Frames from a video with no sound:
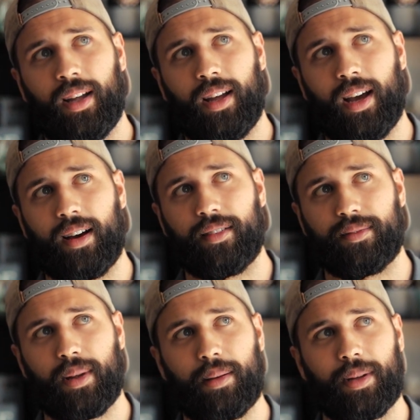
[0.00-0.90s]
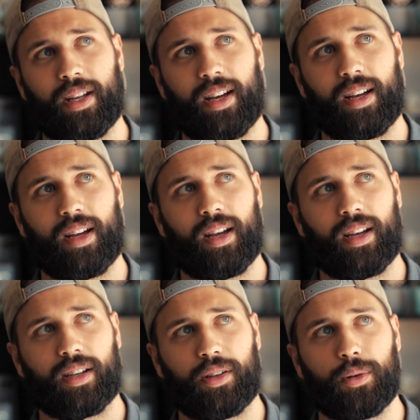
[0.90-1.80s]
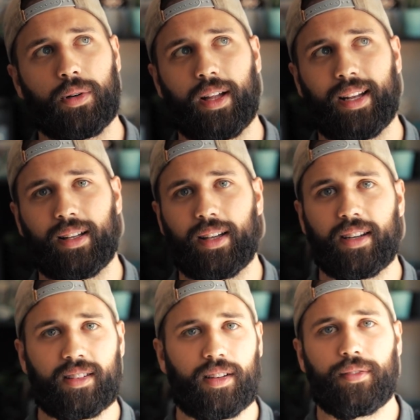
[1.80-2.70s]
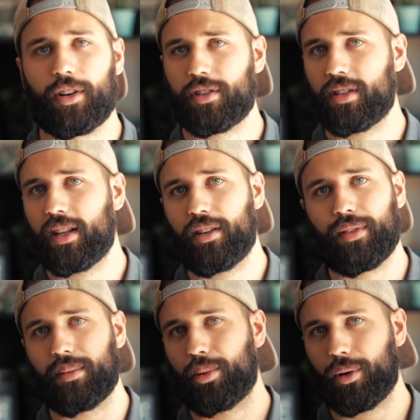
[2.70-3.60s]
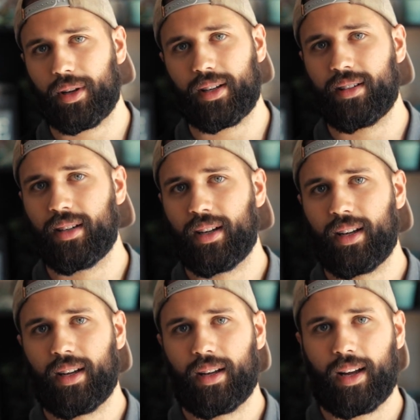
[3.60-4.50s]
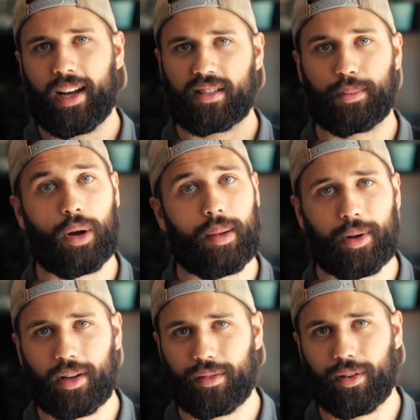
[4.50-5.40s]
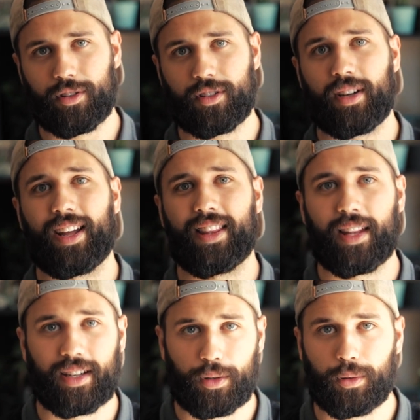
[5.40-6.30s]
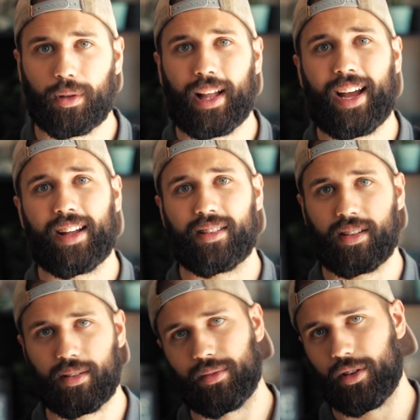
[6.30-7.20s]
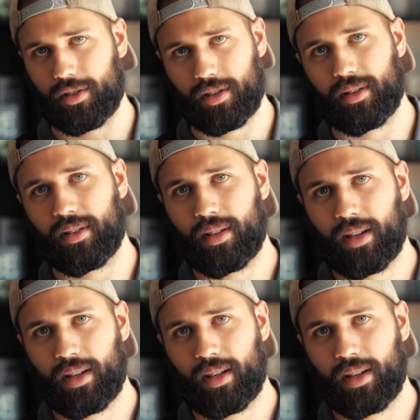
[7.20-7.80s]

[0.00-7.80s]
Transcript: have maybe a Google Analytics conversion that you've imported as a primary conversion and then a Google Ads conversion